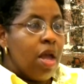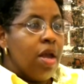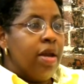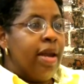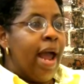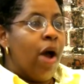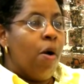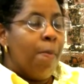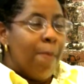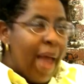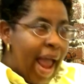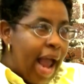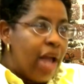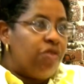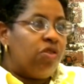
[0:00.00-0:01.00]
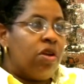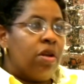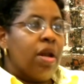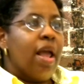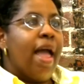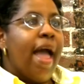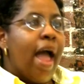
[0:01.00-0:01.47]
Now
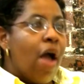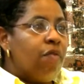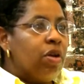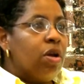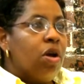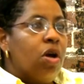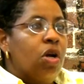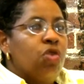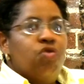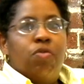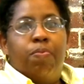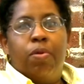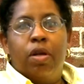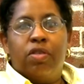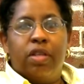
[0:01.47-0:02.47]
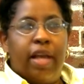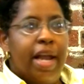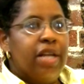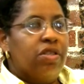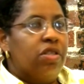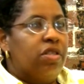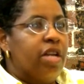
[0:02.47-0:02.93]
imagine having 100+
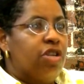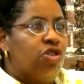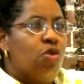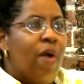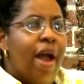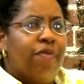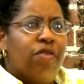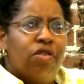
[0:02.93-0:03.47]
cases that you have